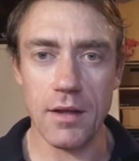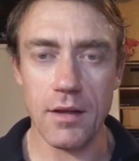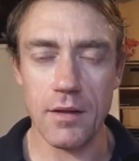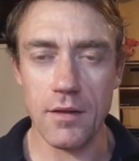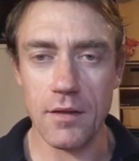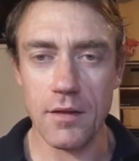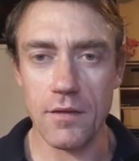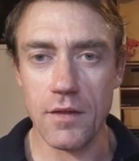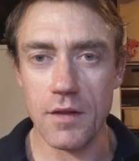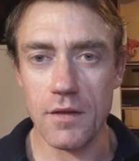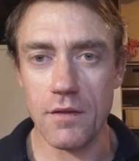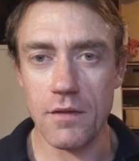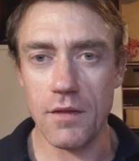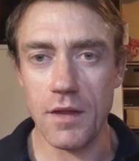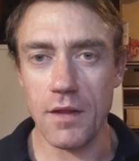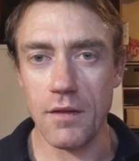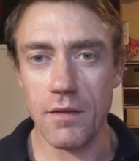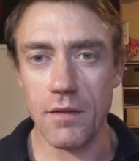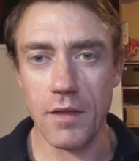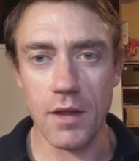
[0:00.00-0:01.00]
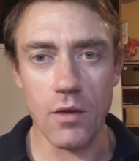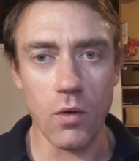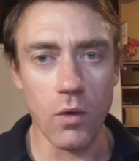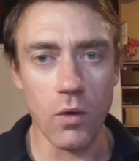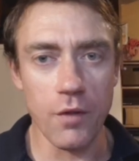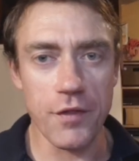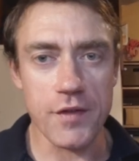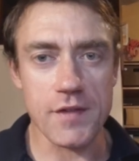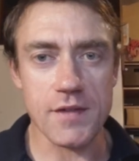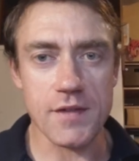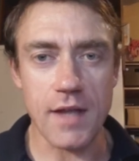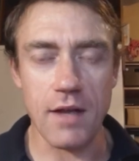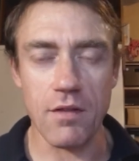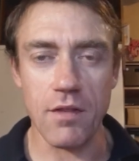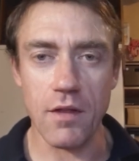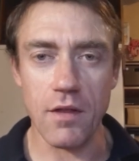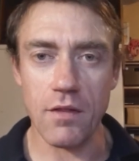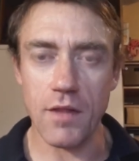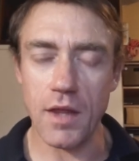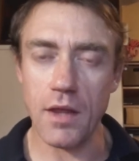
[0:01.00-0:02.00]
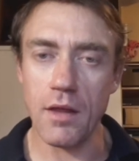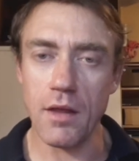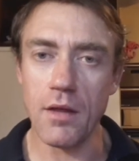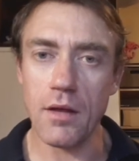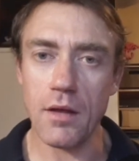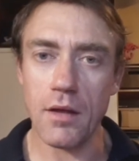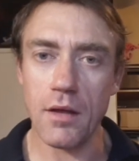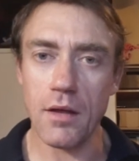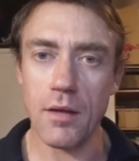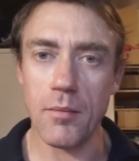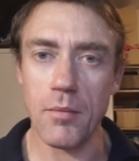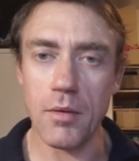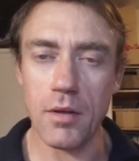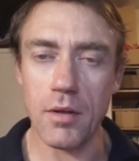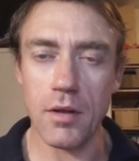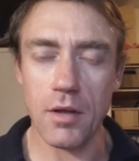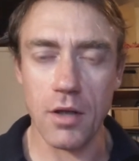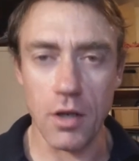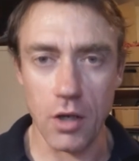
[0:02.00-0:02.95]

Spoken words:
the authors said that